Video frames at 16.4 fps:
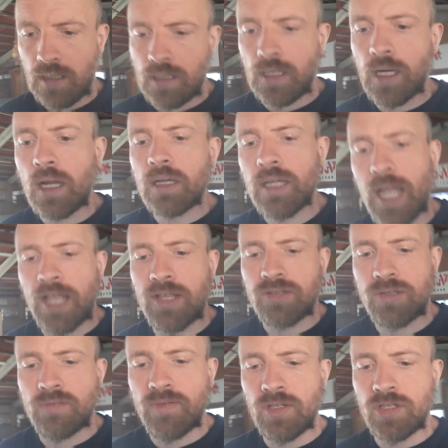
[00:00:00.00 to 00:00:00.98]
Lung
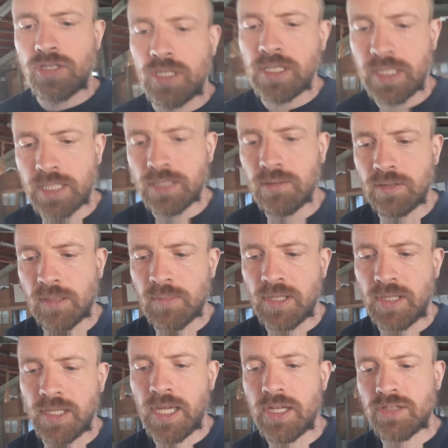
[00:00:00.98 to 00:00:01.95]
cancer eventually killed him
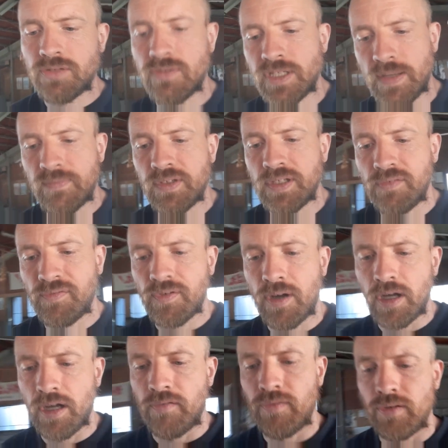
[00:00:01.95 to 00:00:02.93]
at the age of
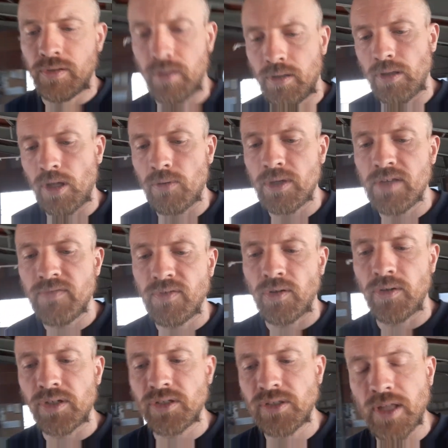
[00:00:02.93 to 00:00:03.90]
75, though even
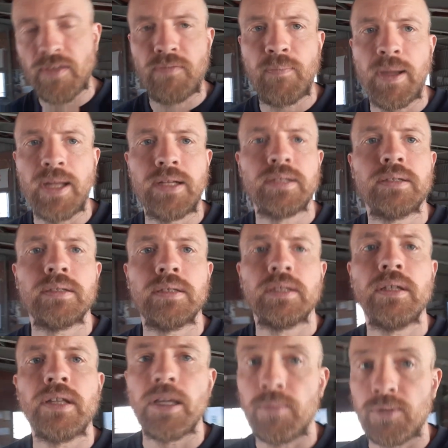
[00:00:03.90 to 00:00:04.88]
on his deathbed,
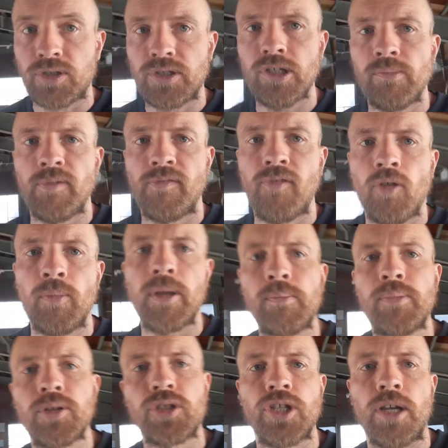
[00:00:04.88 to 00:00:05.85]
he was still performing
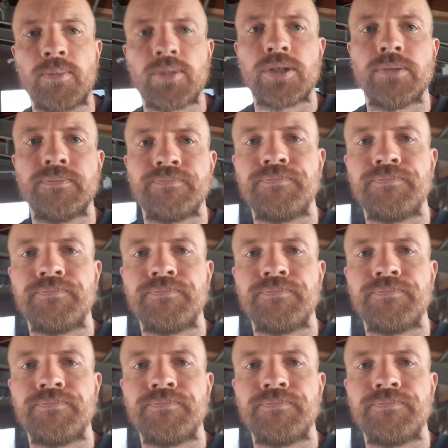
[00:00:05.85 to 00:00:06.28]
push ups.